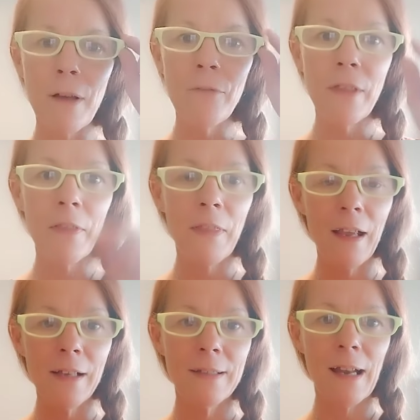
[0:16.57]
of the
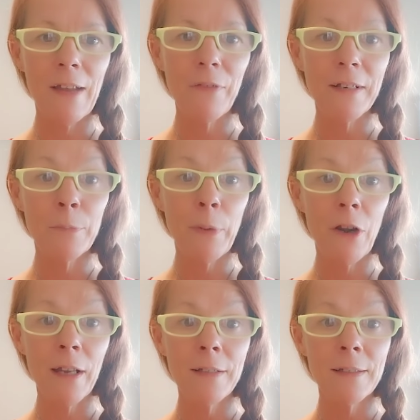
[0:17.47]
things that I've
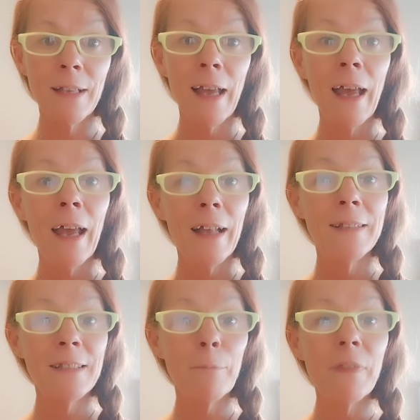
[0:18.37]
experienced
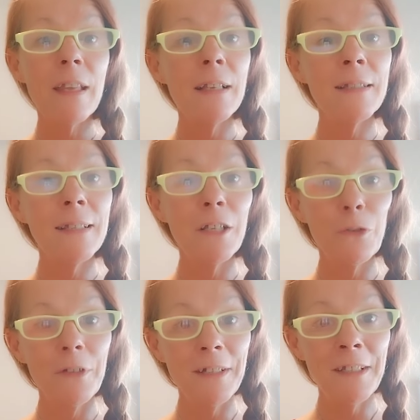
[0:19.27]
and some things that
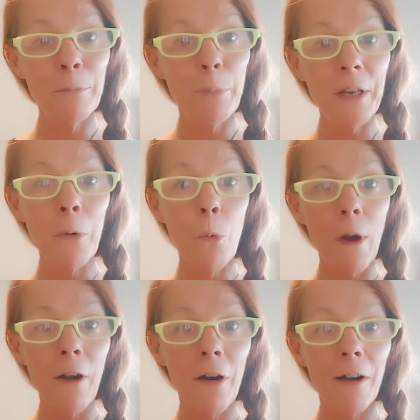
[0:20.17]
you need to be
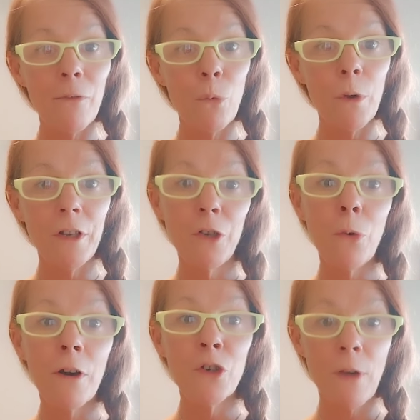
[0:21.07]
aware of when you
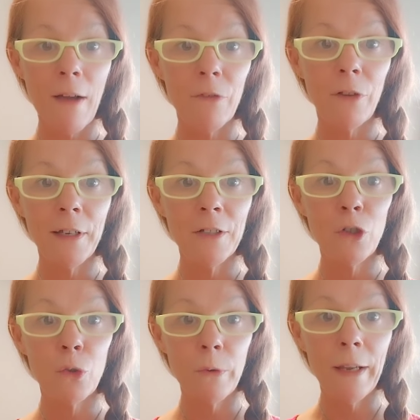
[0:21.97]
are traveling
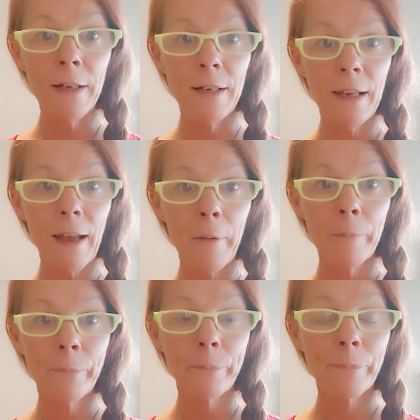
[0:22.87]
to India.
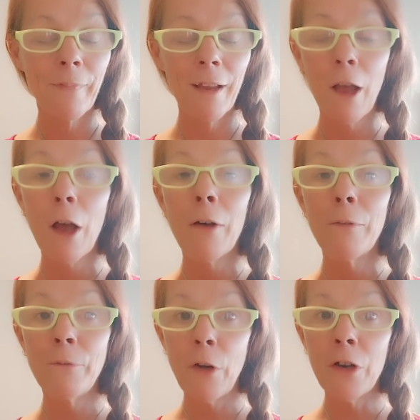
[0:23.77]

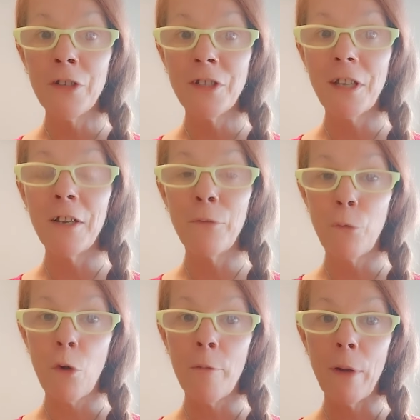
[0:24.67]
First and
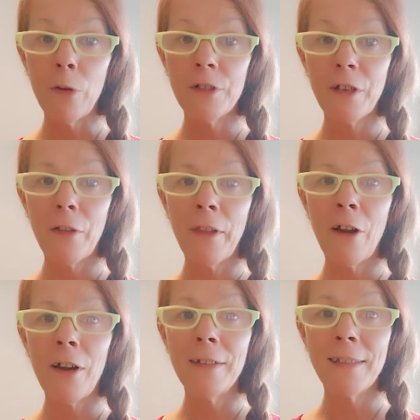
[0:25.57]
foremost,
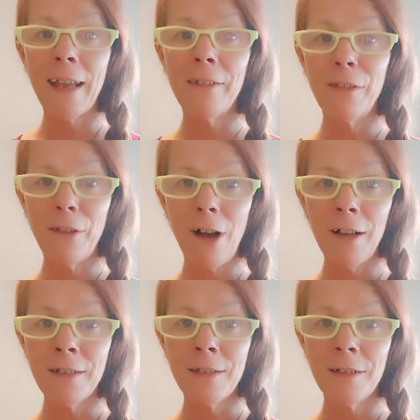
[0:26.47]
there is a
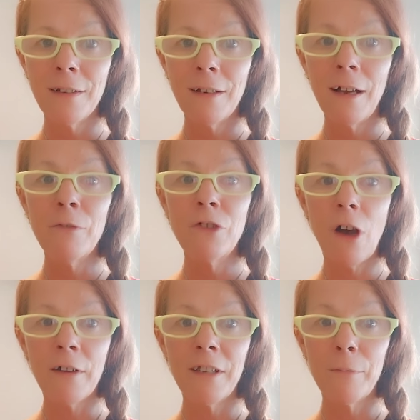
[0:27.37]
lot of
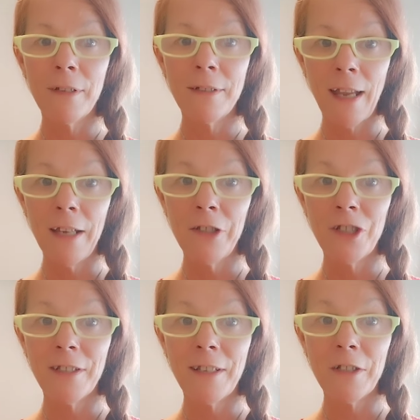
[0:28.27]

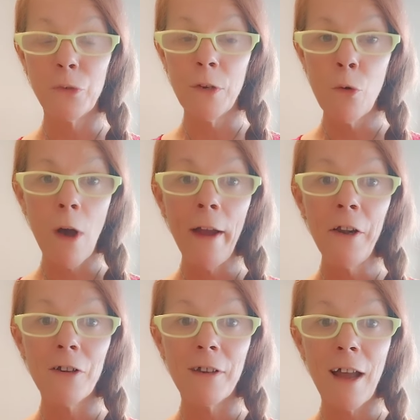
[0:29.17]
documentation that is
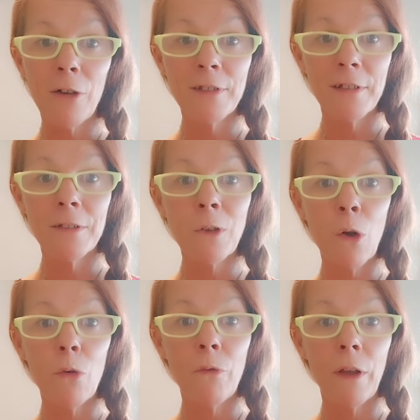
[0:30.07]
required now since
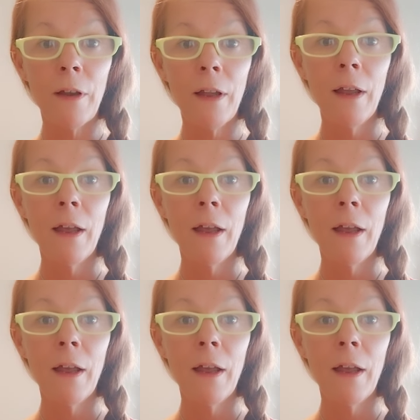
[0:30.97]
COVID.